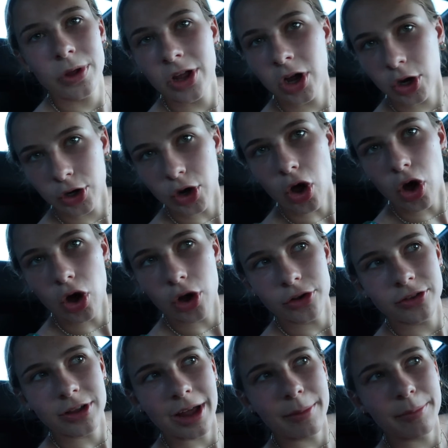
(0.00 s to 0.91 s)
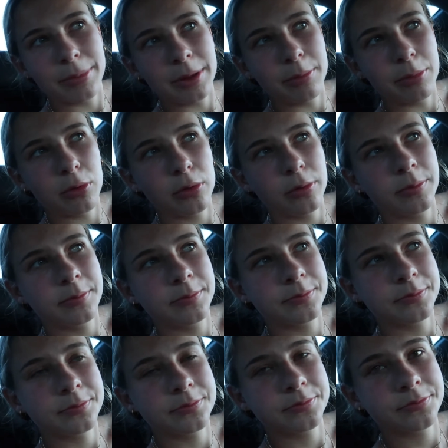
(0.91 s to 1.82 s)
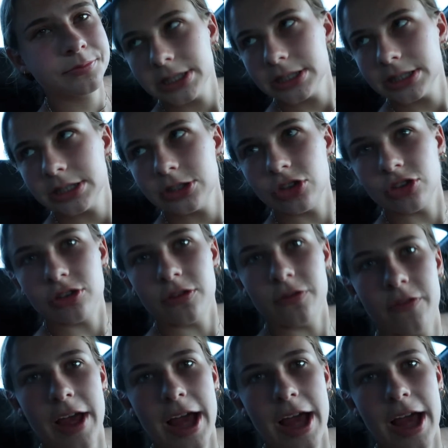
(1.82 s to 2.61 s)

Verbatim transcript: We are not on time, people. Just a